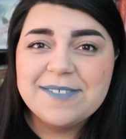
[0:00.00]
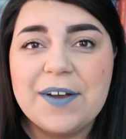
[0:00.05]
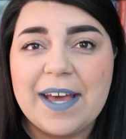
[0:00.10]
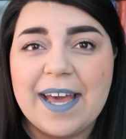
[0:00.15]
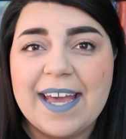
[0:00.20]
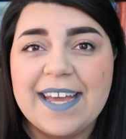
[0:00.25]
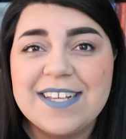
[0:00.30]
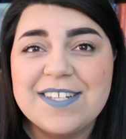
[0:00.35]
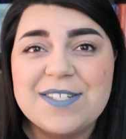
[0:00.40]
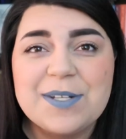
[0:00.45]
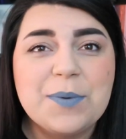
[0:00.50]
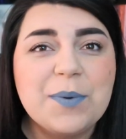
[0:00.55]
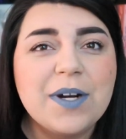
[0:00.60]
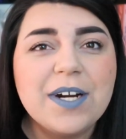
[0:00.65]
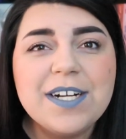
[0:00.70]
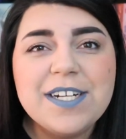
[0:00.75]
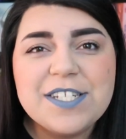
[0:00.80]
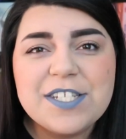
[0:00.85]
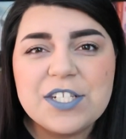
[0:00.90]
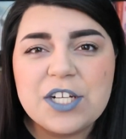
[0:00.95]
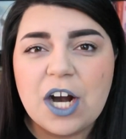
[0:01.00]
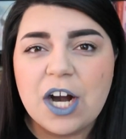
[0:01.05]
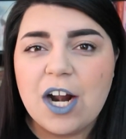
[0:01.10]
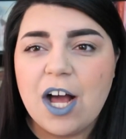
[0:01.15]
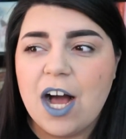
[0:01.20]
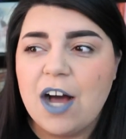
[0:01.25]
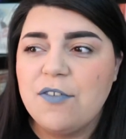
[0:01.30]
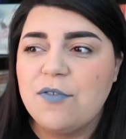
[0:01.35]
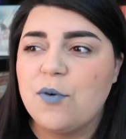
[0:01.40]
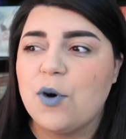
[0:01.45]
Okay, so we're gonna start
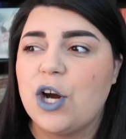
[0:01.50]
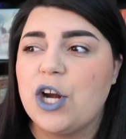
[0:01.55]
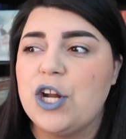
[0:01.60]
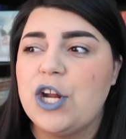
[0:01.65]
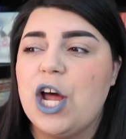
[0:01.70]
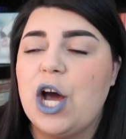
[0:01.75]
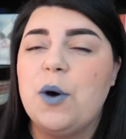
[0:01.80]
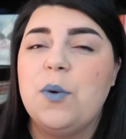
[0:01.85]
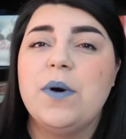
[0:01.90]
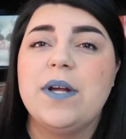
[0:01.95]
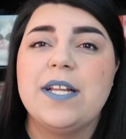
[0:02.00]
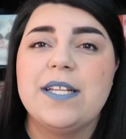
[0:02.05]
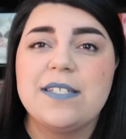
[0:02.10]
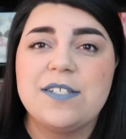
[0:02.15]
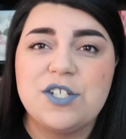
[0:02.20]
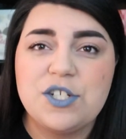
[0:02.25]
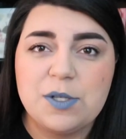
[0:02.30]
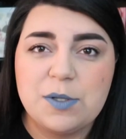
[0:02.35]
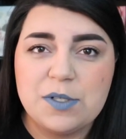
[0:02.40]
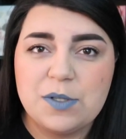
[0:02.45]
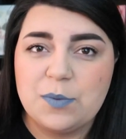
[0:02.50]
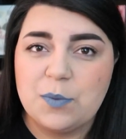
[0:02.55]
off where no one is,